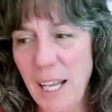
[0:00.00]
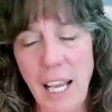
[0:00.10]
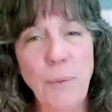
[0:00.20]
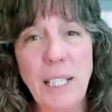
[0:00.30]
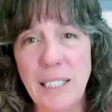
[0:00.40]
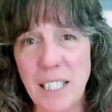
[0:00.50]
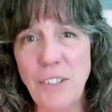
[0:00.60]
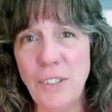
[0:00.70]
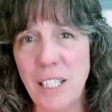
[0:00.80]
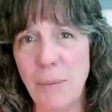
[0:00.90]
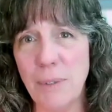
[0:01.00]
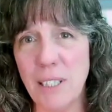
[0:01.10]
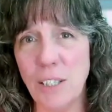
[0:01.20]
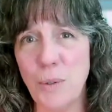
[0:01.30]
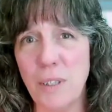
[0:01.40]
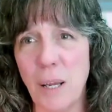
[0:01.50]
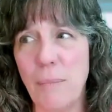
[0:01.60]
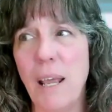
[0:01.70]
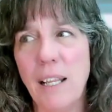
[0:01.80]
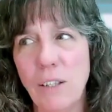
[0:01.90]
And we continued to keep in touch with them.
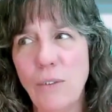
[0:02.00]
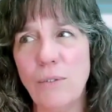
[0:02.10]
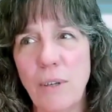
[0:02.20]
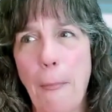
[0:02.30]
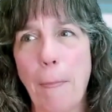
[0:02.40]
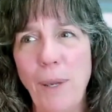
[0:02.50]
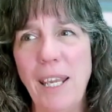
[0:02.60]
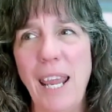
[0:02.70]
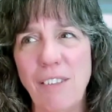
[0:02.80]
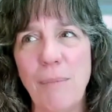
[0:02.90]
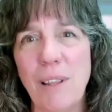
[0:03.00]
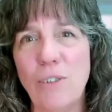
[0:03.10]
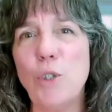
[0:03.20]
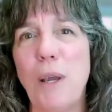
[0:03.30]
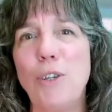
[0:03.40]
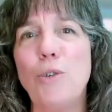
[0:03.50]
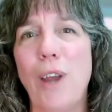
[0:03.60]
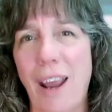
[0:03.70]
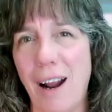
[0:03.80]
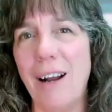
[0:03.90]
A little, we gave them a little special
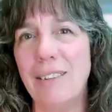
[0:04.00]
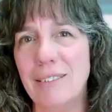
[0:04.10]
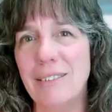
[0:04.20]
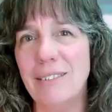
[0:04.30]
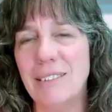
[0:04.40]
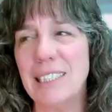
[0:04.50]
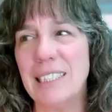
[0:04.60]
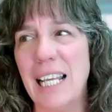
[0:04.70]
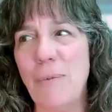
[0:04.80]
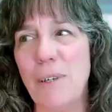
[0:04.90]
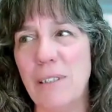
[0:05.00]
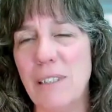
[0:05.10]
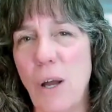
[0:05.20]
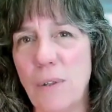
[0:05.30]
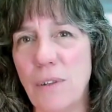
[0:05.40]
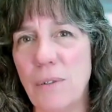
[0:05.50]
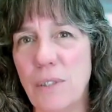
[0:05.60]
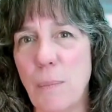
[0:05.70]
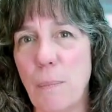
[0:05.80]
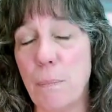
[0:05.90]
care because they were going through
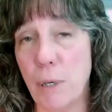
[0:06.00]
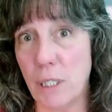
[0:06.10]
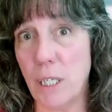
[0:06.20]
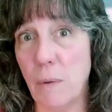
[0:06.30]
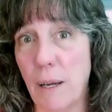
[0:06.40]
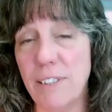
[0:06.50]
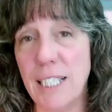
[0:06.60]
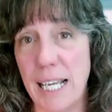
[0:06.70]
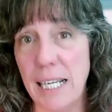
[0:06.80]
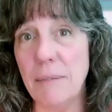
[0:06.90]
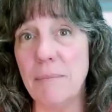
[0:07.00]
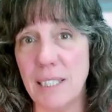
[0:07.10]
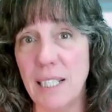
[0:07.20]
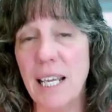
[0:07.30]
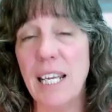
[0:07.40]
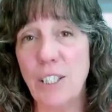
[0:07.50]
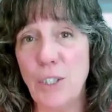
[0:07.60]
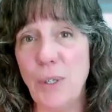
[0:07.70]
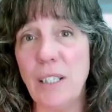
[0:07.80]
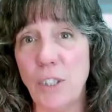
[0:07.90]
some pretty rough times
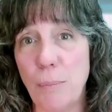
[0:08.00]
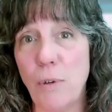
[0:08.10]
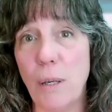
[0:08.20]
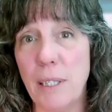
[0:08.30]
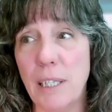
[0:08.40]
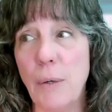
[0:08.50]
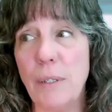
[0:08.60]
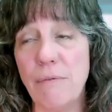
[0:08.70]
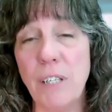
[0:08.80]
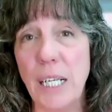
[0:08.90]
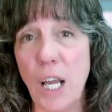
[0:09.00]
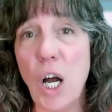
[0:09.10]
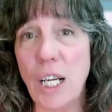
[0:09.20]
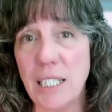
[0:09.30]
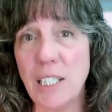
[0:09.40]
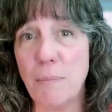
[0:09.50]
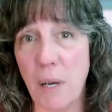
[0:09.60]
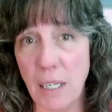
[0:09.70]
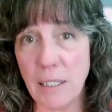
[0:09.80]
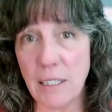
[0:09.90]
during their deployment. They were in a very hot
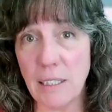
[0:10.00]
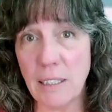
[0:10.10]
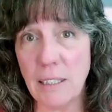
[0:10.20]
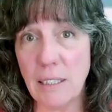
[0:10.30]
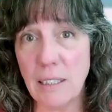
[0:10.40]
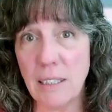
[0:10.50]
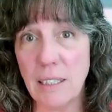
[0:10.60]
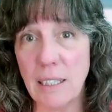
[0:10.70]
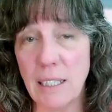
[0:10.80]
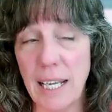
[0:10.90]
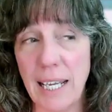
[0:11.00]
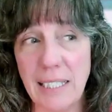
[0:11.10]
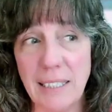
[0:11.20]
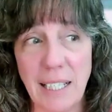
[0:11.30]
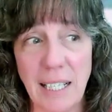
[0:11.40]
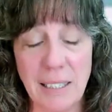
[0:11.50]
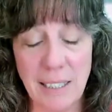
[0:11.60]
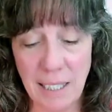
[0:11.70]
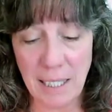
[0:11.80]
spot. And uh,